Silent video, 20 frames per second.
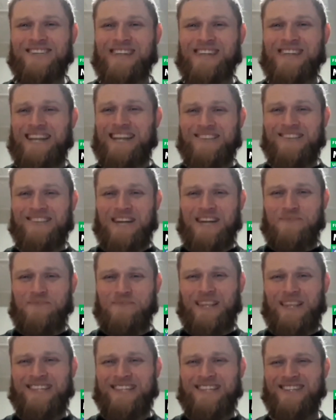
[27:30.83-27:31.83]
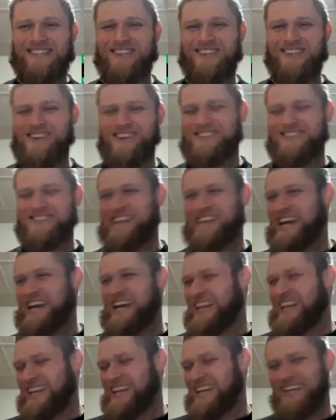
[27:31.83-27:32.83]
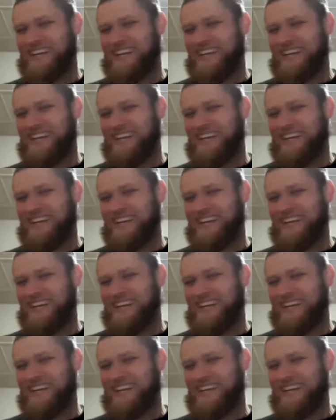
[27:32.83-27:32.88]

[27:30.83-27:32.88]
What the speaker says: Stands us up and lets us start standing.